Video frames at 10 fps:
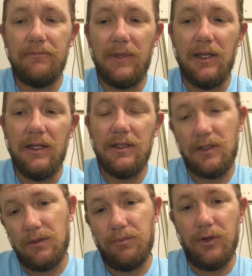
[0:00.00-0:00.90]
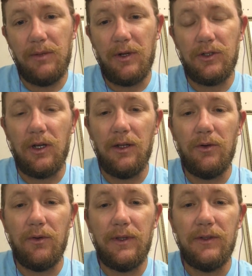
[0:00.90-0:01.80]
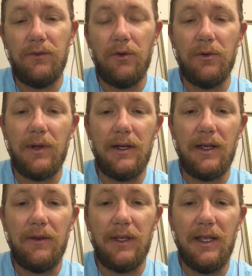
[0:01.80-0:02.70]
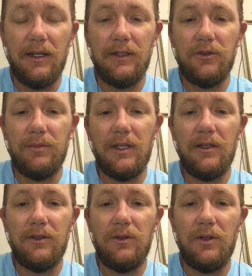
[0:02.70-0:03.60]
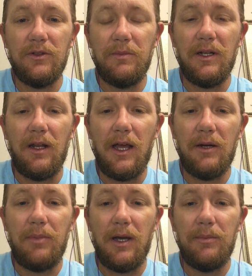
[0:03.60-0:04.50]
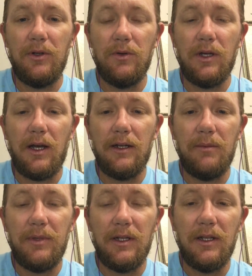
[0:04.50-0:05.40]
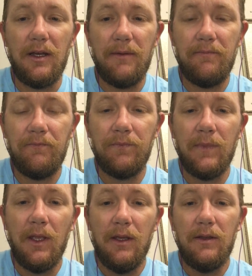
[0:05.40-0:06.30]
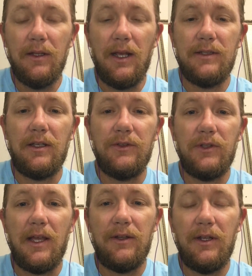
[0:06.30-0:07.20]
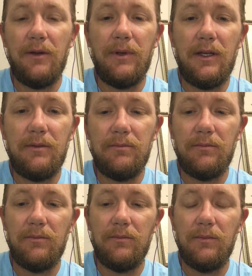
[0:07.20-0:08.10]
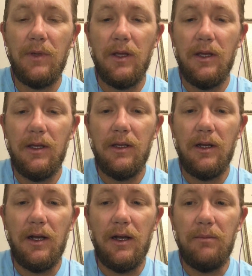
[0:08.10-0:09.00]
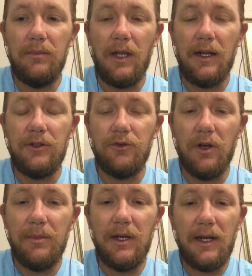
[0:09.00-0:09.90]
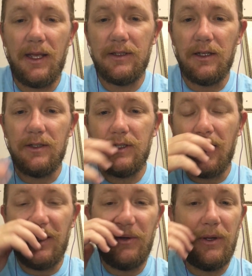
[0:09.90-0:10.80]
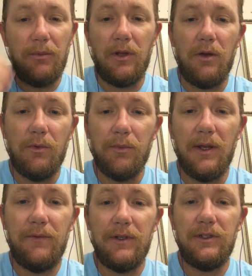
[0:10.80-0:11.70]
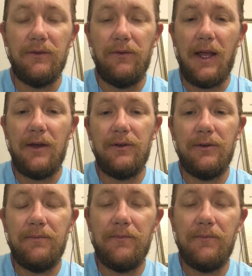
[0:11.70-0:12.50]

And this is pretty much all of northeast Florida right now. The inlets will be good too. There's been a lot of pompano caught up in uh, the Nassau Sound area. Um, a lot of drumming in Nassau Sound area along with redfish and flounder.